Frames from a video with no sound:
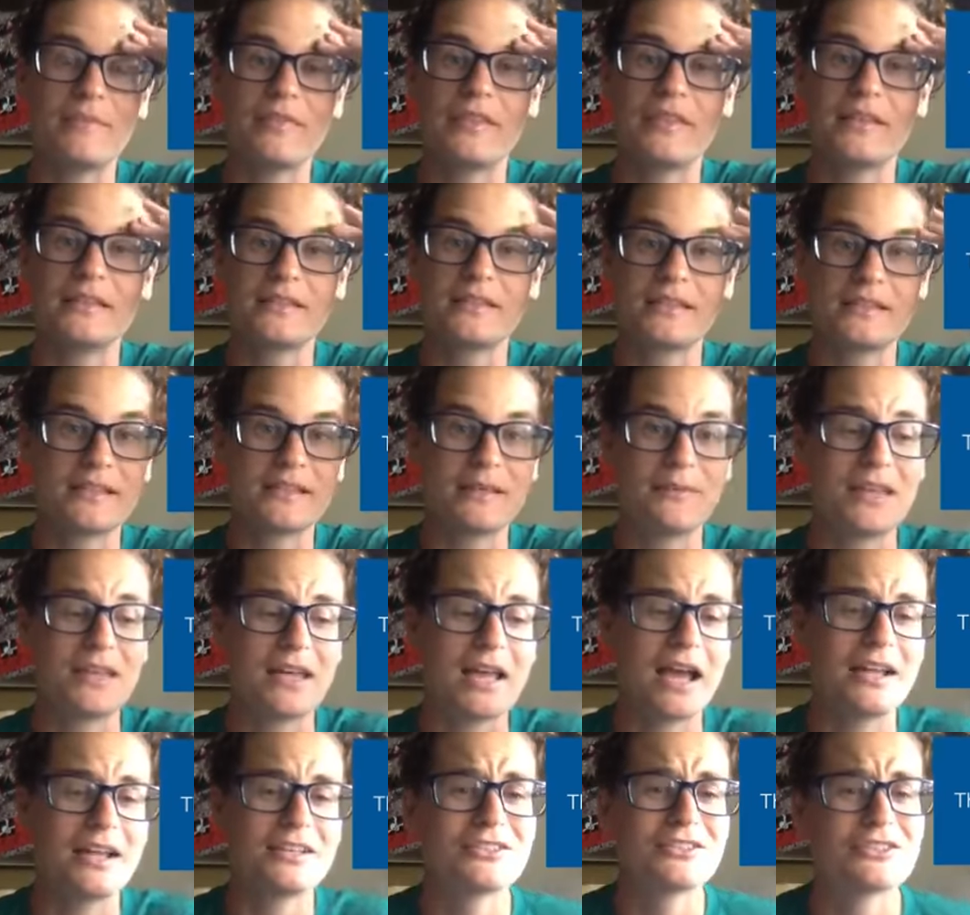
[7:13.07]
This is something
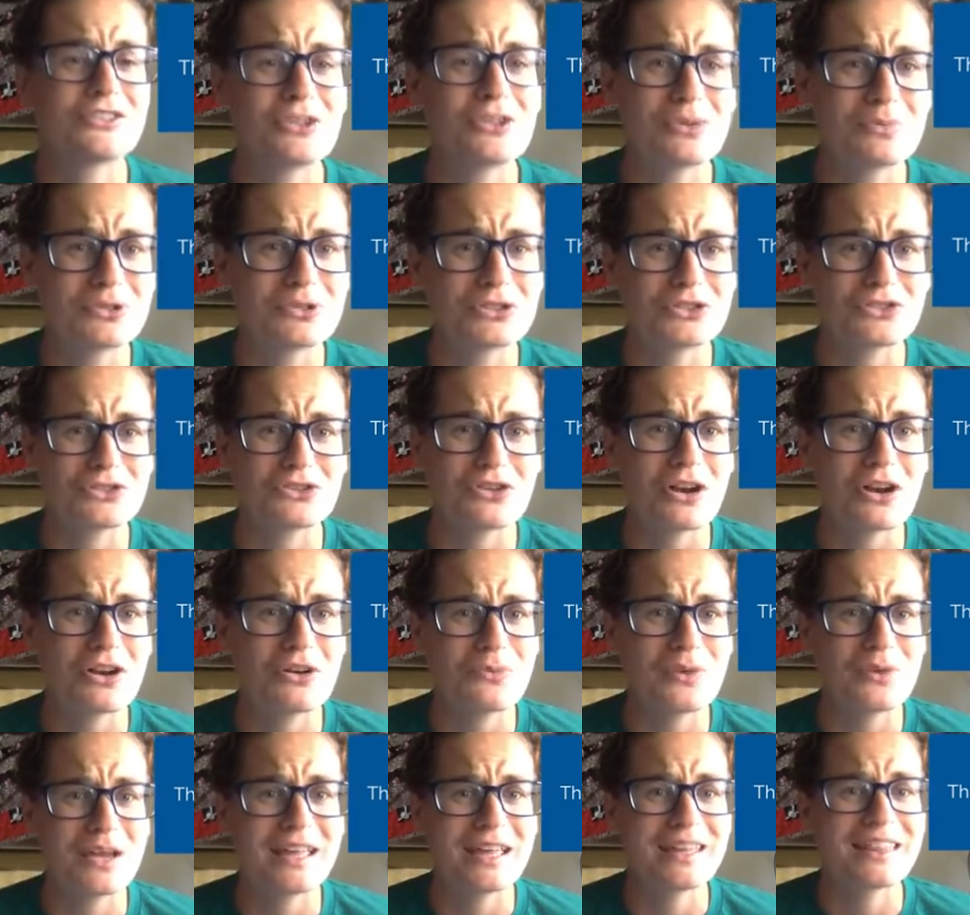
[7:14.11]
I super struggle
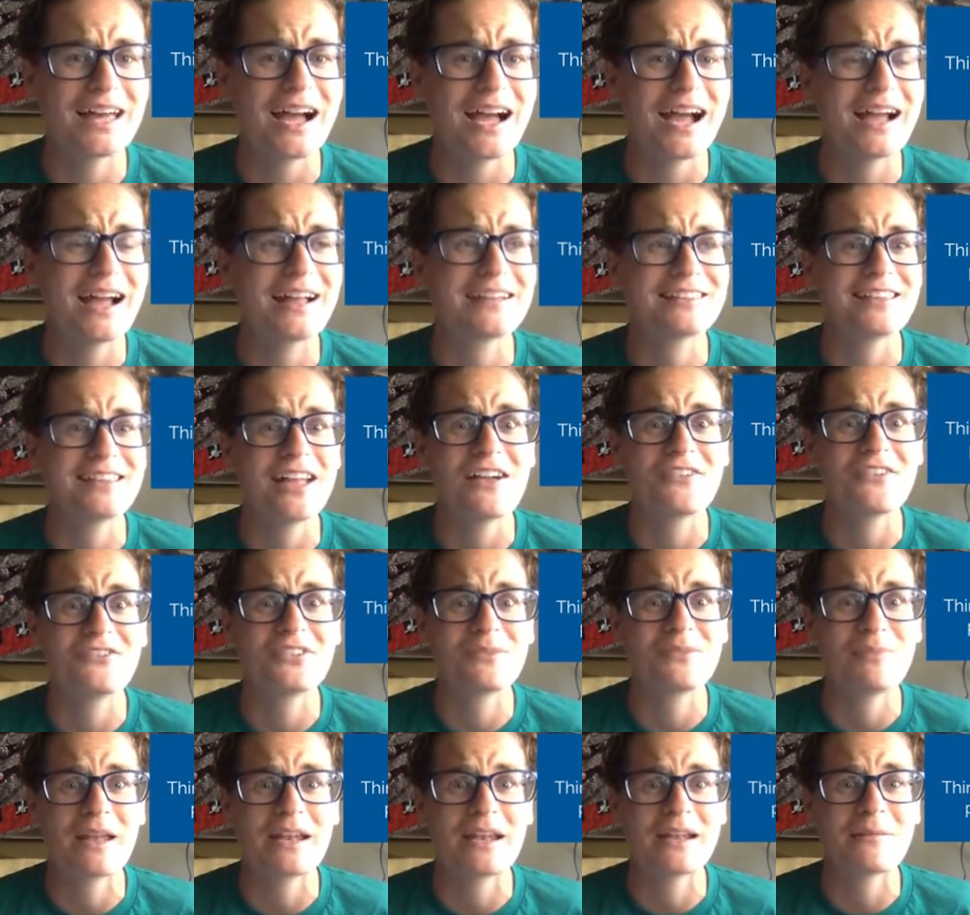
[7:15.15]
with. I love
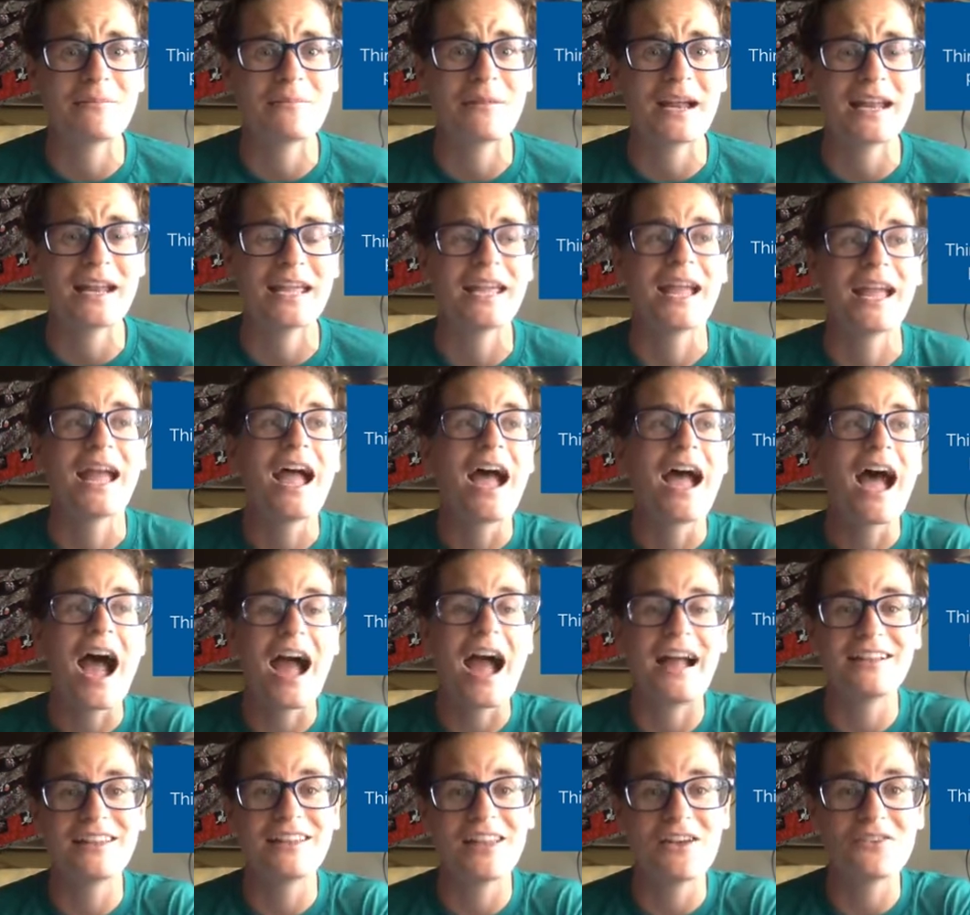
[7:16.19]
spending money.
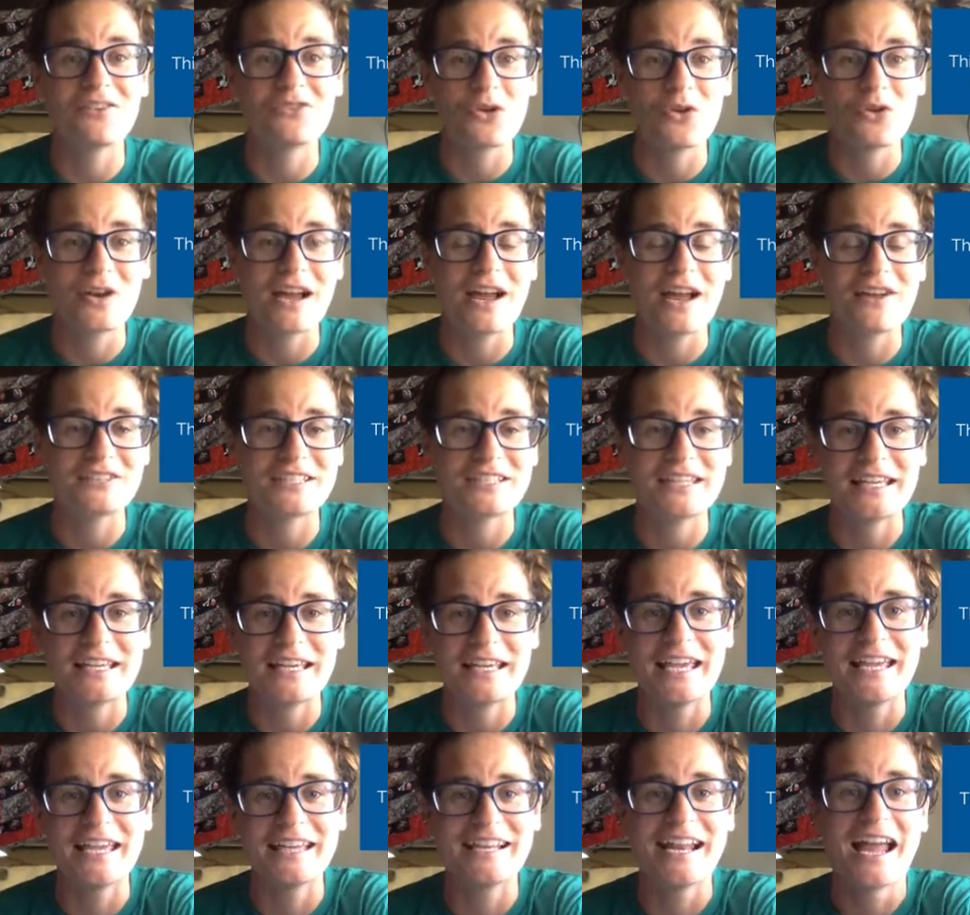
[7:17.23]
I love going out to
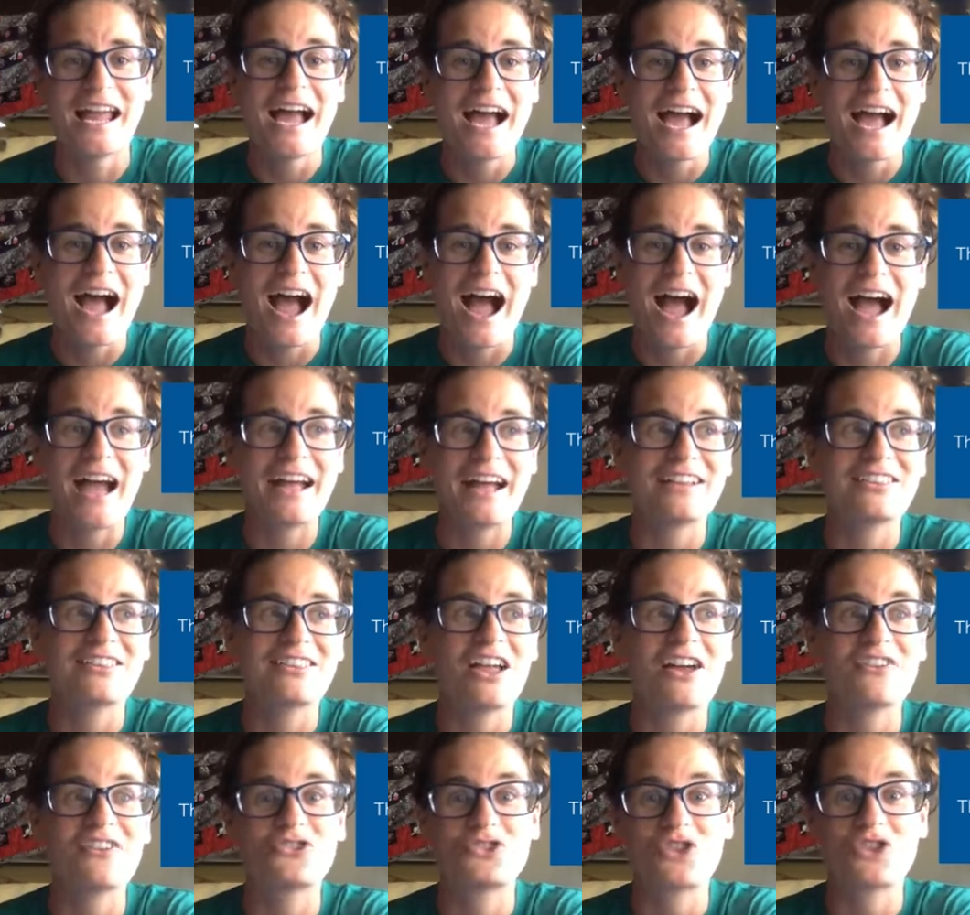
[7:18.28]
eat. I
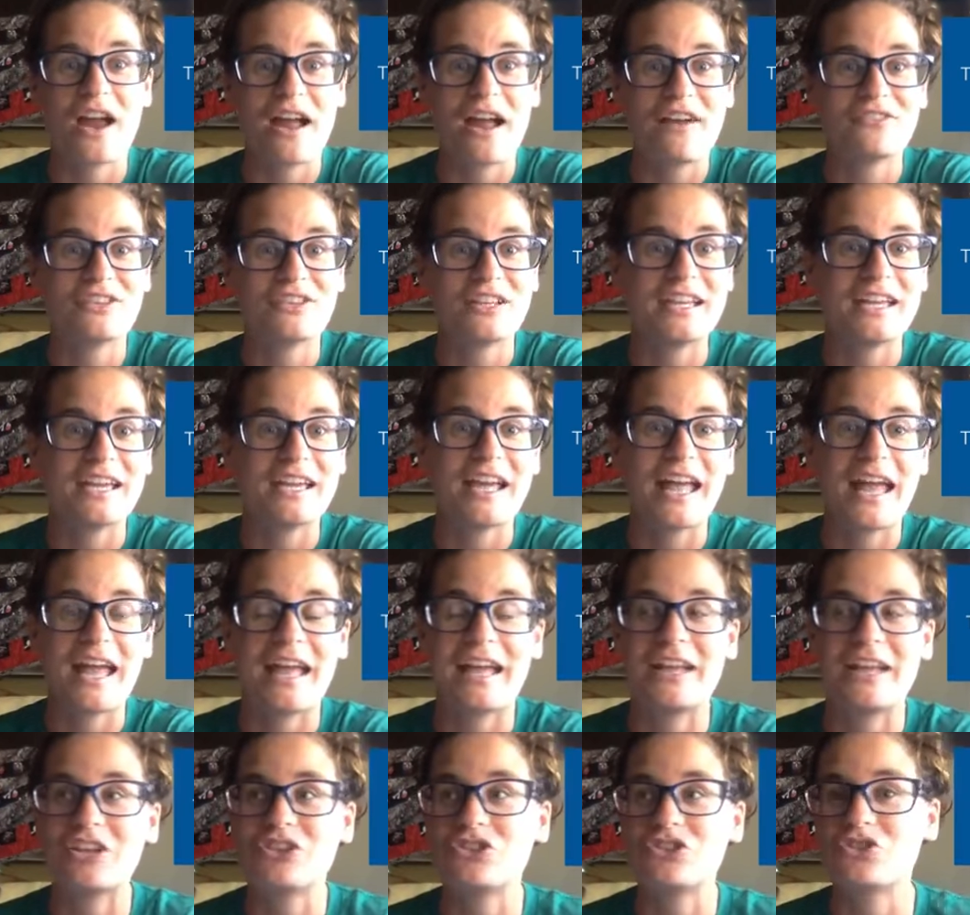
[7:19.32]
love traveling
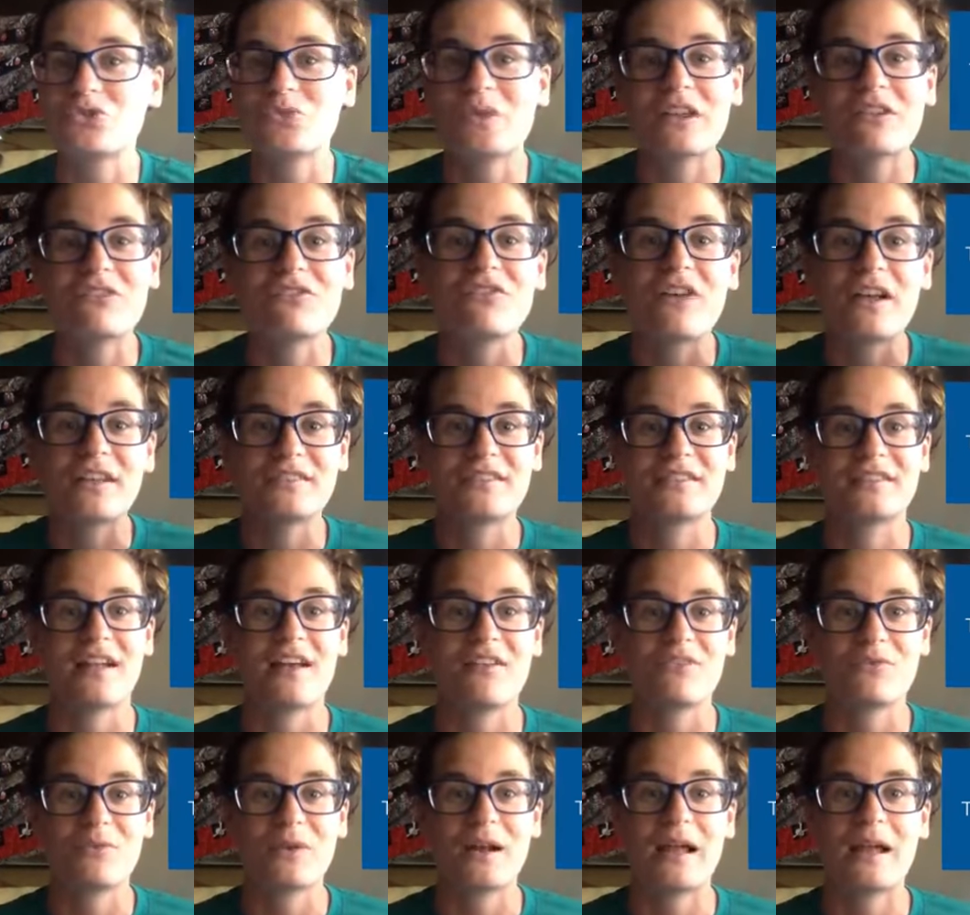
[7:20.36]
and doing fun
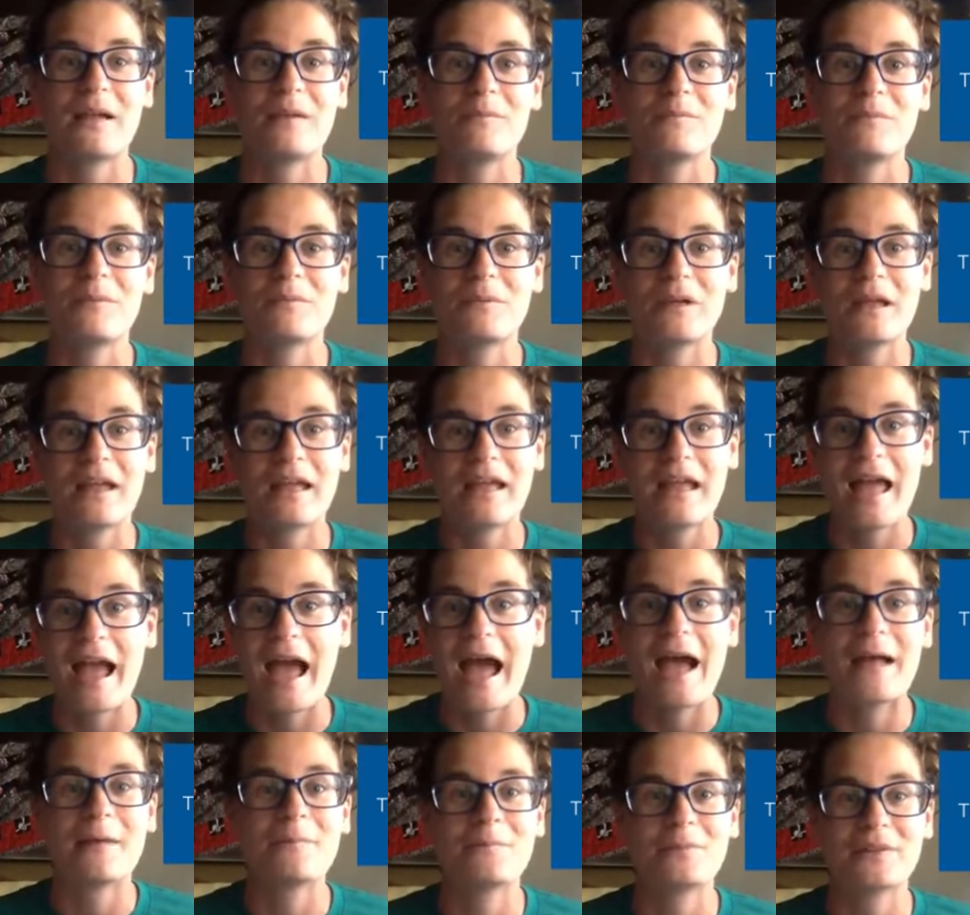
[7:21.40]
stuff when I'm
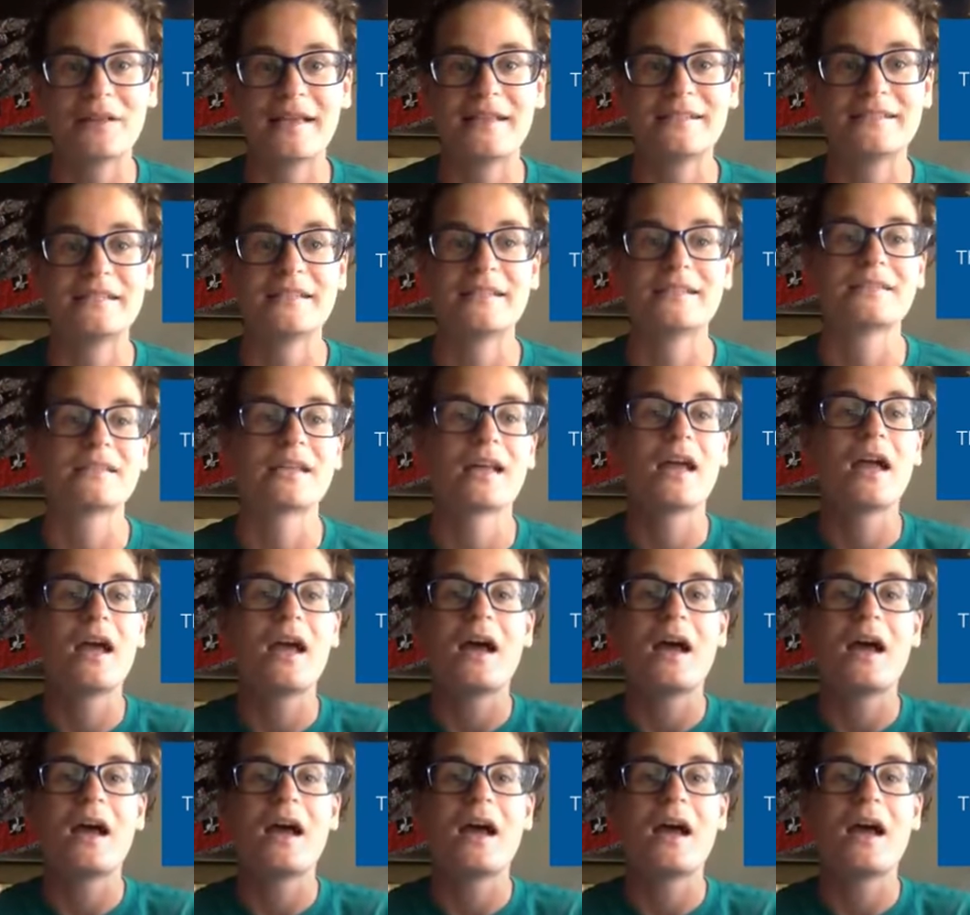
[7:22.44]
at places.